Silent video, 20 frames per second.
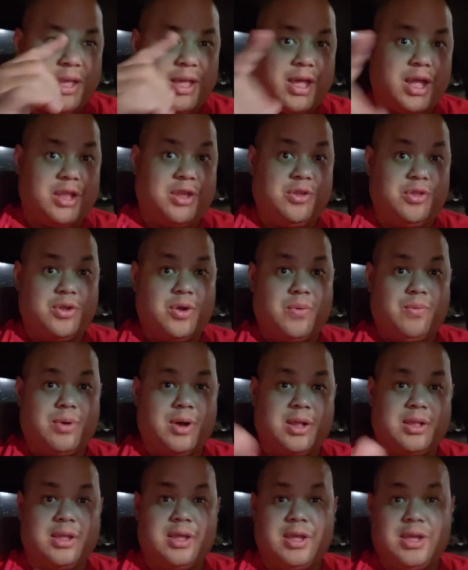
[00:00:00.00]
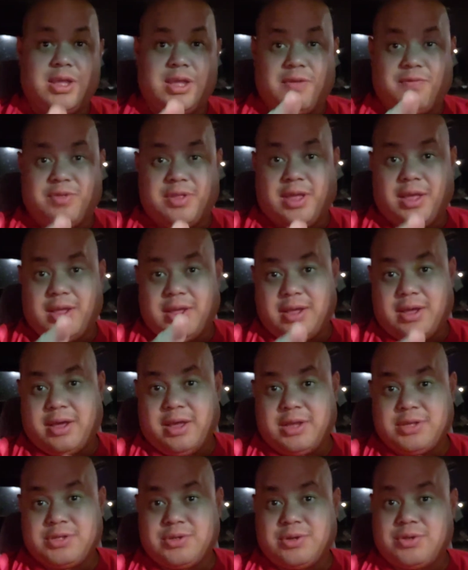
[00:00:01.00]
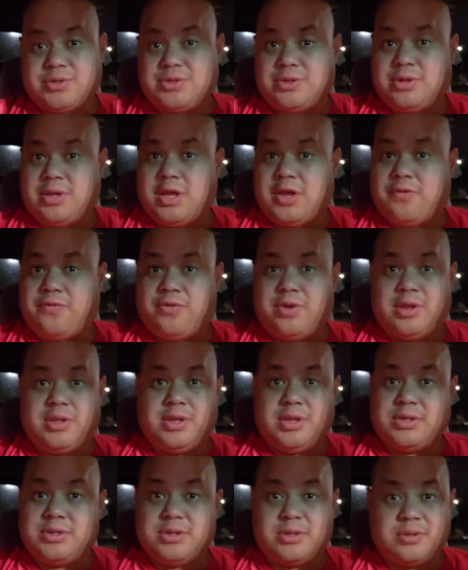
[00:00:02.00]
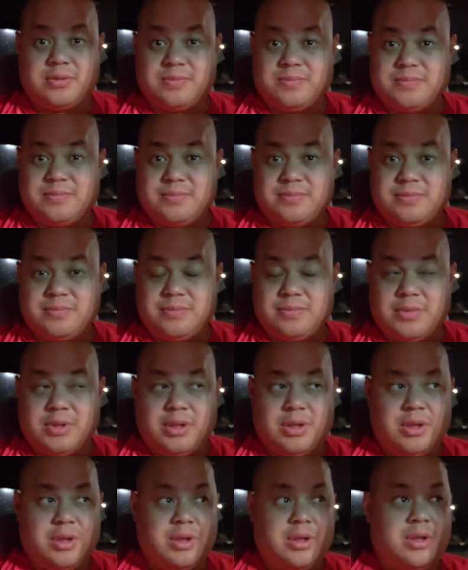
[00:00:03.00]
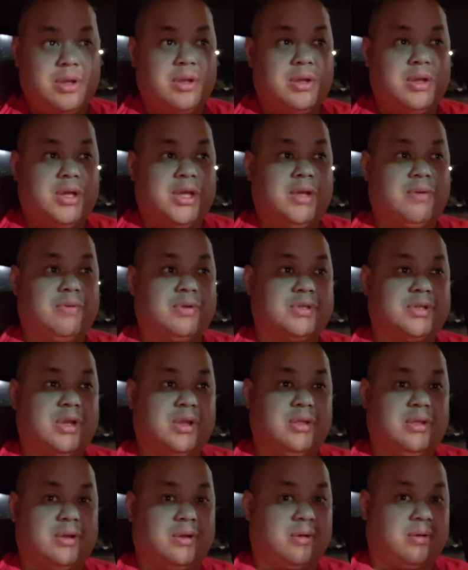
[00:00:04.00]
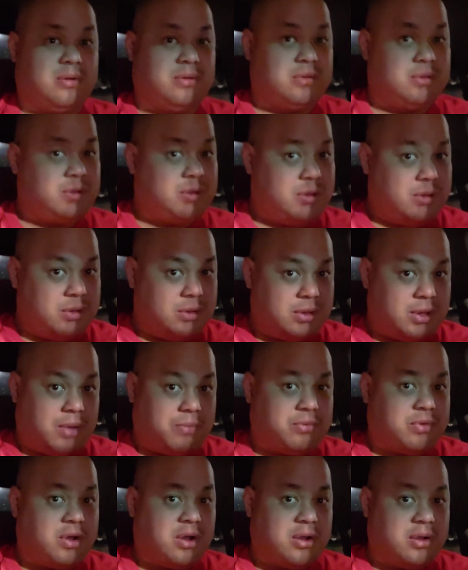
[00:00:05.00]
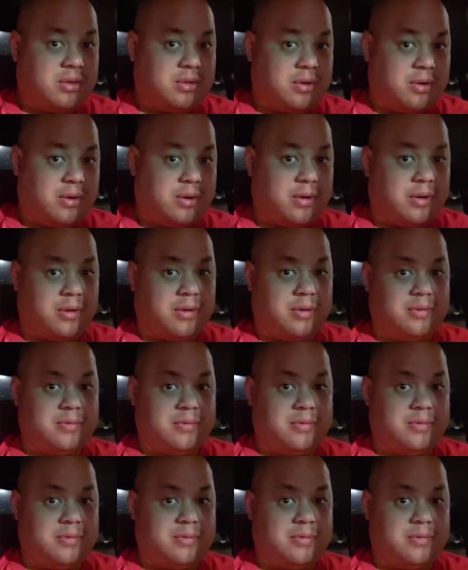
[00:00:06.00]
And you know what? If that guy is also halfway decent, he will say, no, I'm talking to her.